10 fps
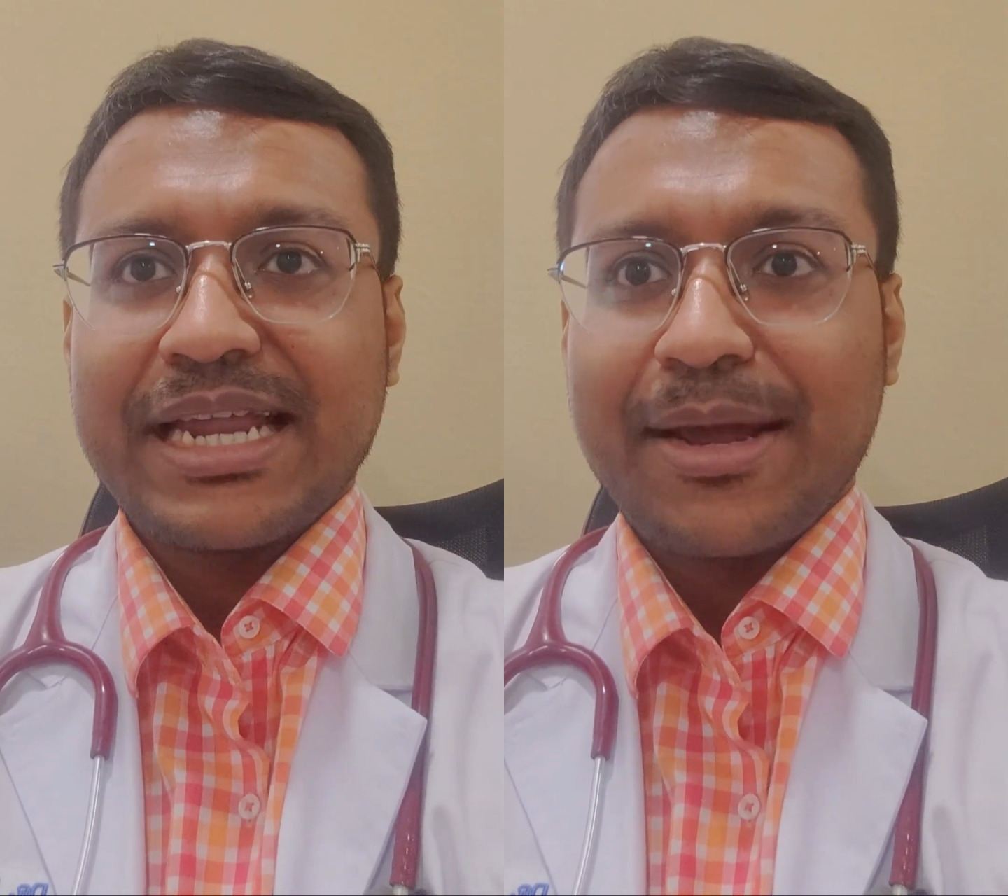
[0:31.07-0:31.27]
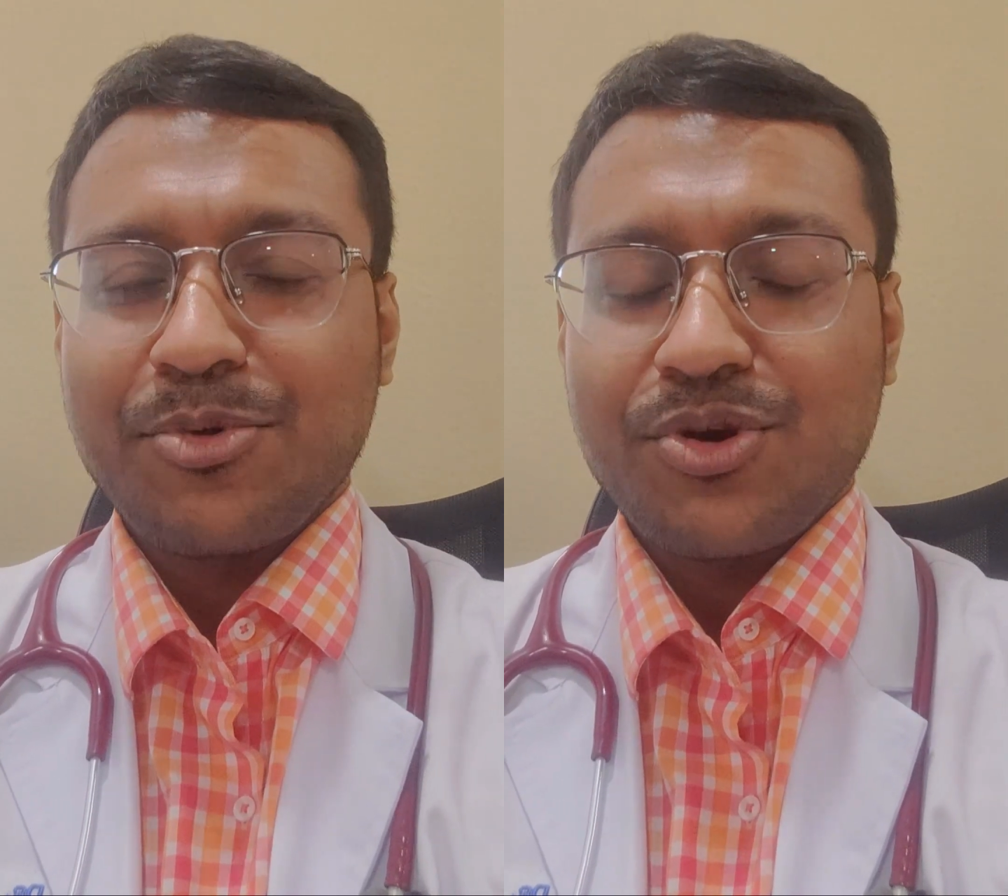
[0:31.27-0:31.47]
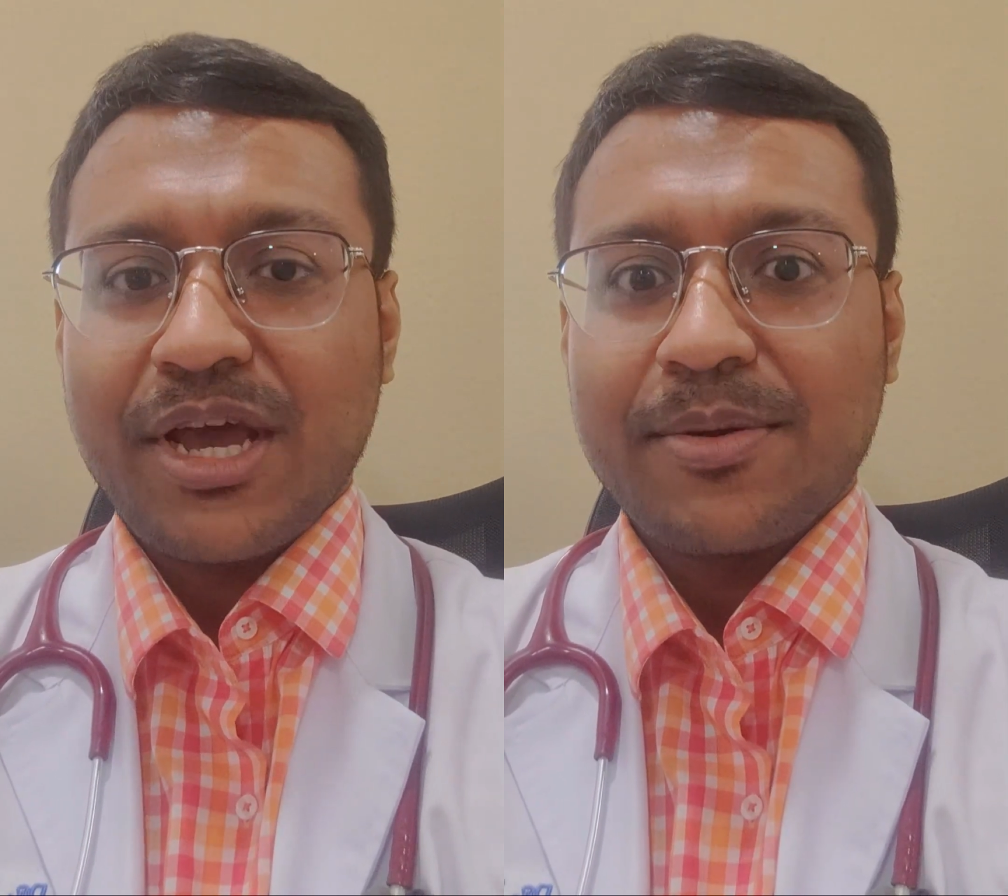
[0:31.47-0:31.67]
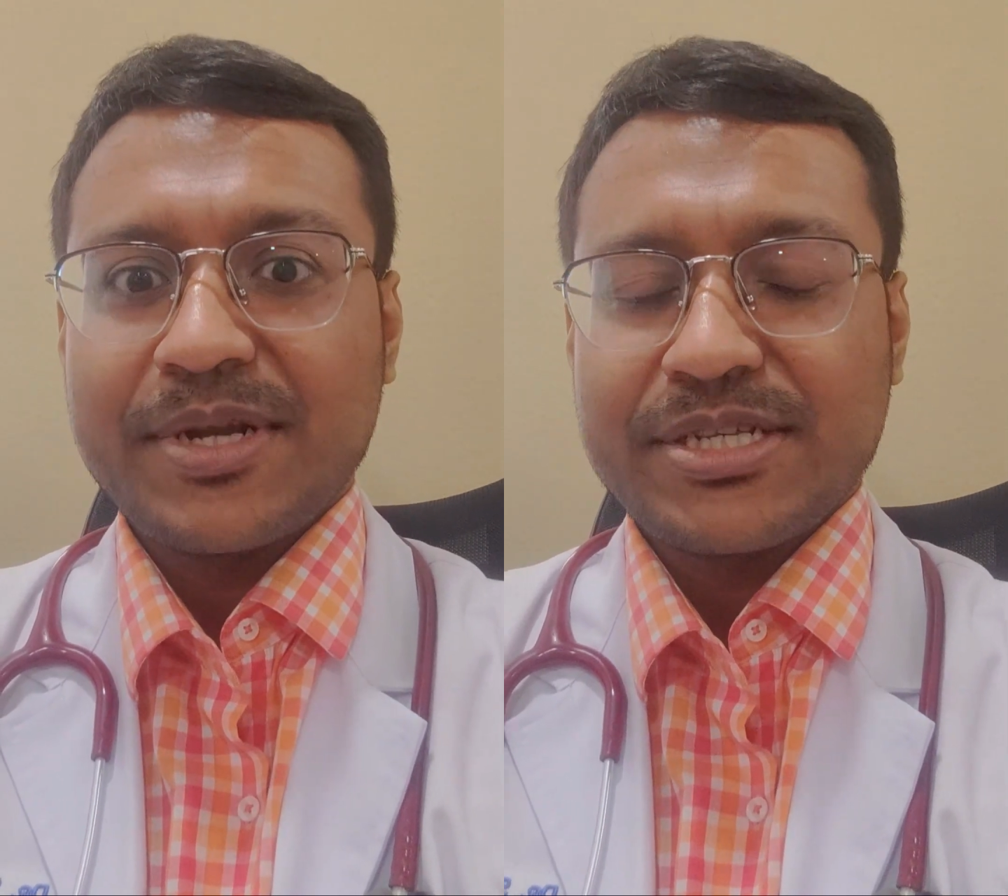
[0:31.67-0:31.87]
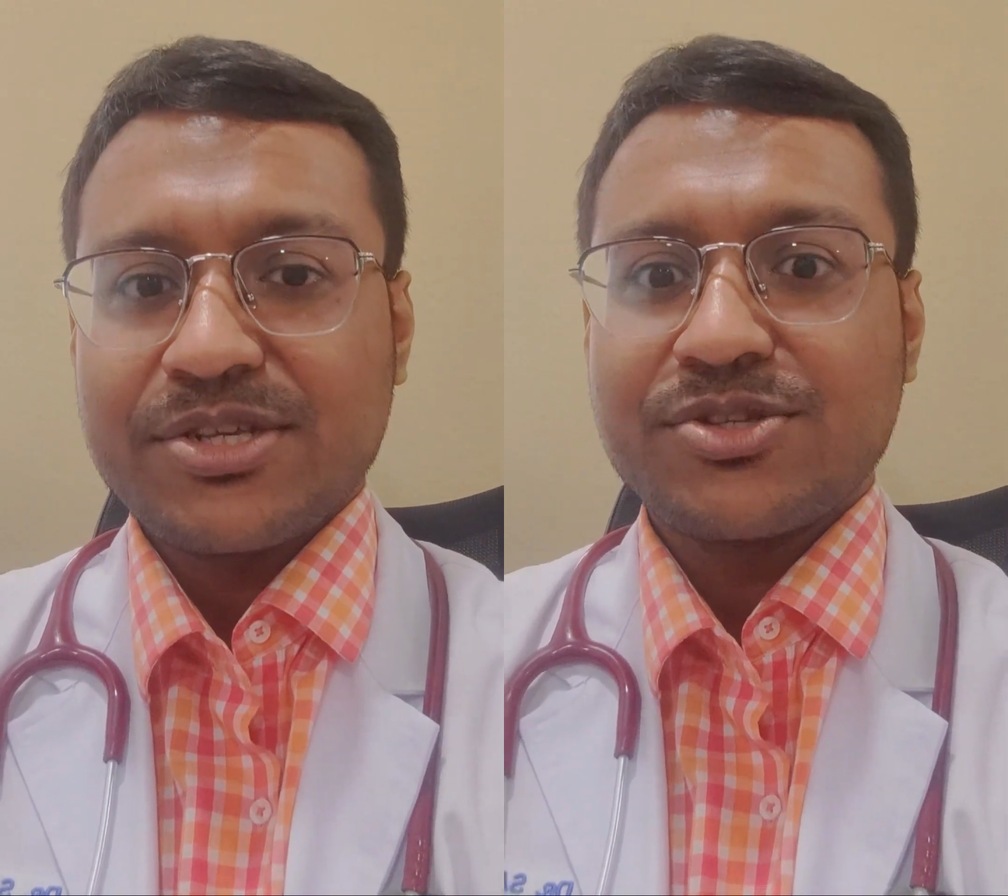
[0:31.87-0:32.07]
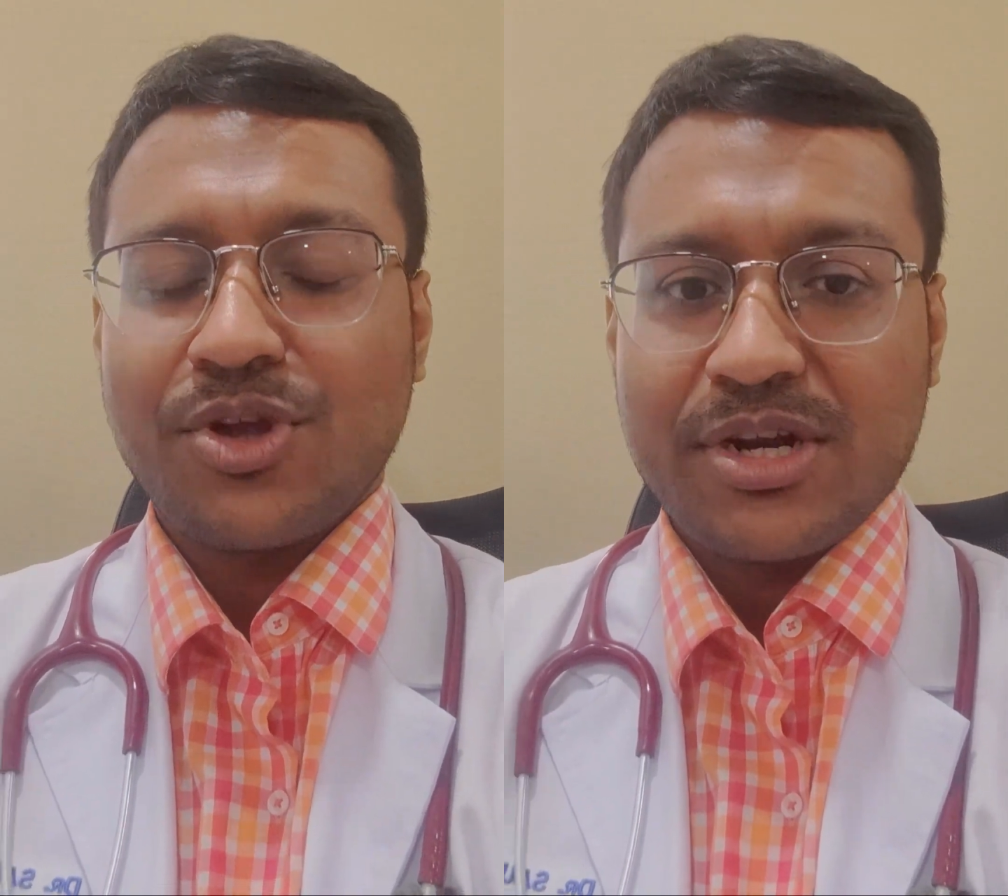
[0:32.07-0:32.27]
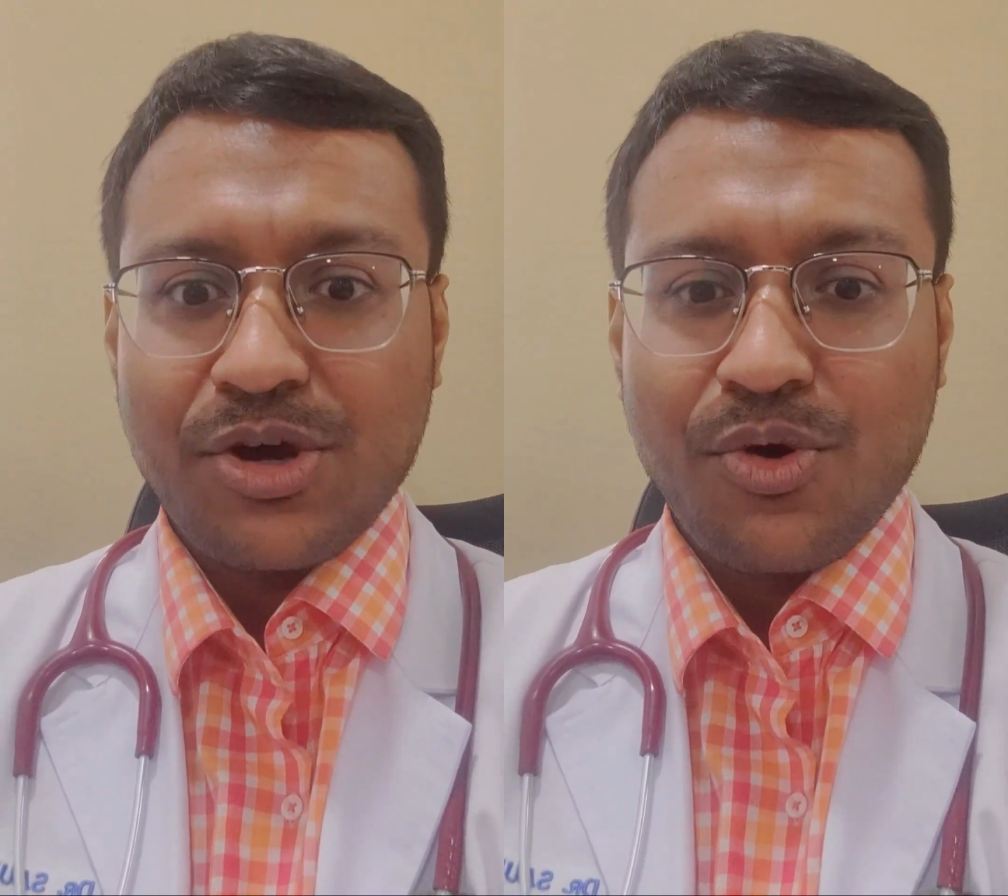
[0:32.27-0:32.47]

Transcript: type 2 diabetes is not